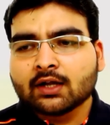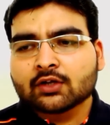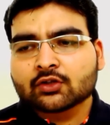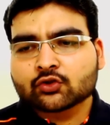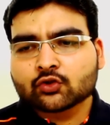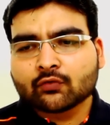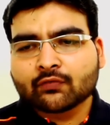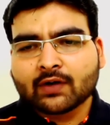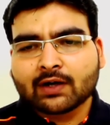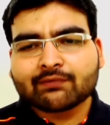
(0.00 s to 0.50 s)

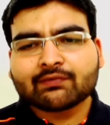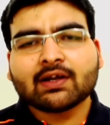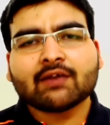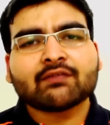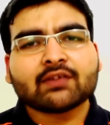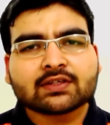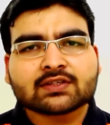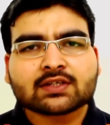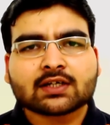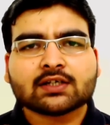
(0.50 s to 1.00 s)
So far we
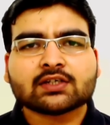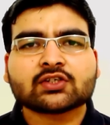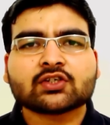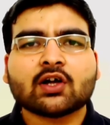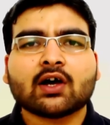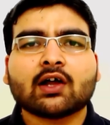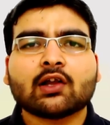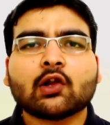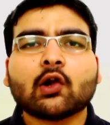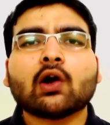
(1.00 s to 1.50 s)
have discussed
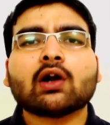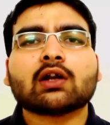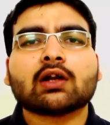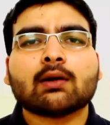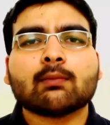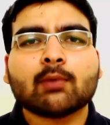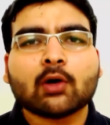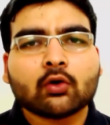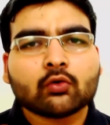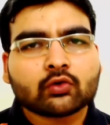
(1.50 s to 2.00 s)
a lot
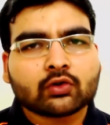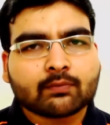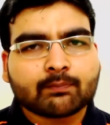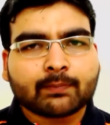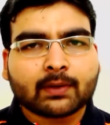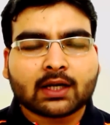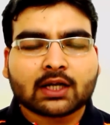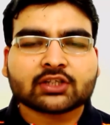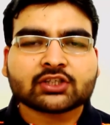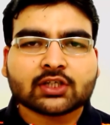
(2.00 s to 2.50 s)
about
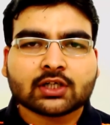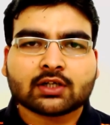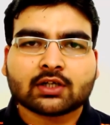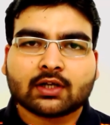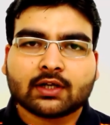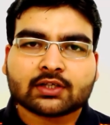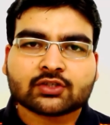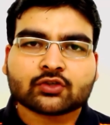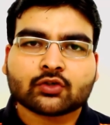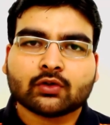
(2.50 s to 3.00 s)

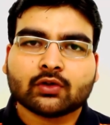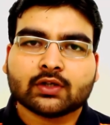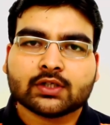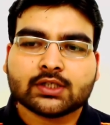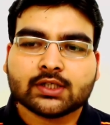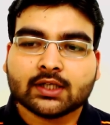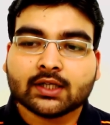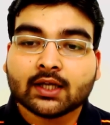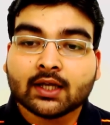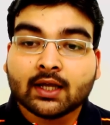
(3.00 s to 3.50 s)
Parashar
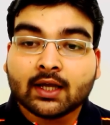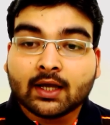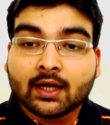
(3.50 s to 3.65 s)
Astrology,